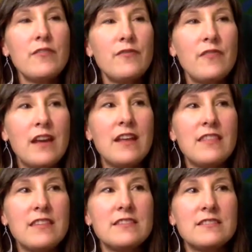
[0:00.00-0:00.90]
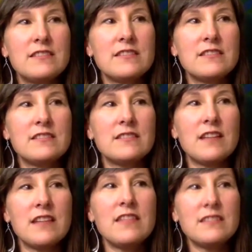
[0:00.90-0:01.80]
and I think
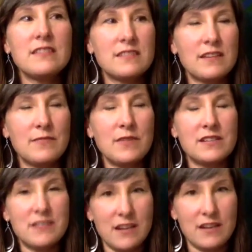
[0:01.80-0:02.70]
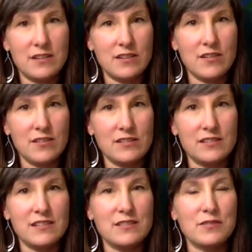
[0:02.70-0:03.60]
this can be extended to
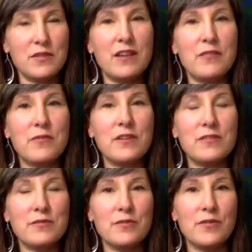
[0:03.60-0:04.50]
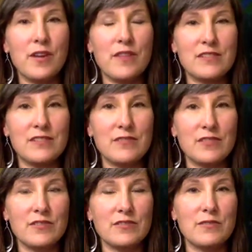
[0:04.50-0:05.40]
narcissists or anyone who you're having
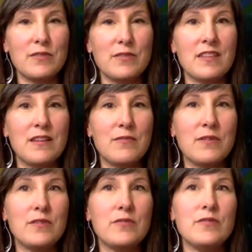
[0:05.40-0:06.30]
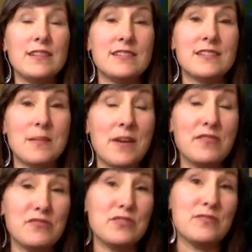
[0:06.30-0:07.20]
difficulty with, anyone who you need to set
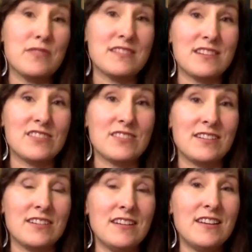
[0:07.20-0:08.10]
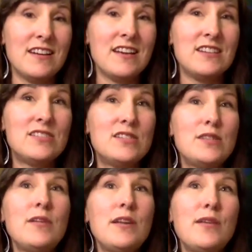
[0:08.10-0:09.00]
boundaries with, essentially, is
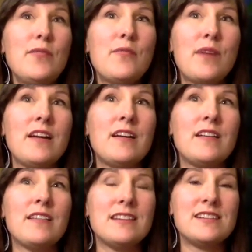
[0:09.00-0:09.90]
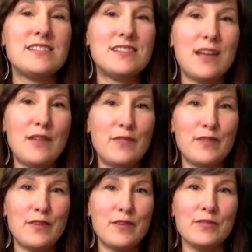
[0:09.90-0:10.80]
do it in a way that is safe for
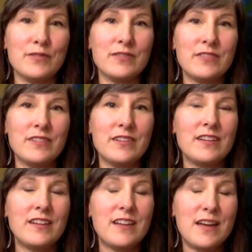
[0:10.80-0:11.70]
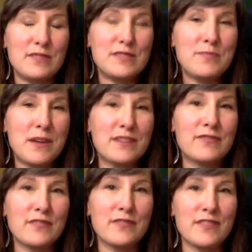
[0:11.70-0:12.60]
you and
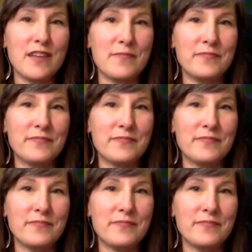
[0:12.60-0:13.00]
respectful for them,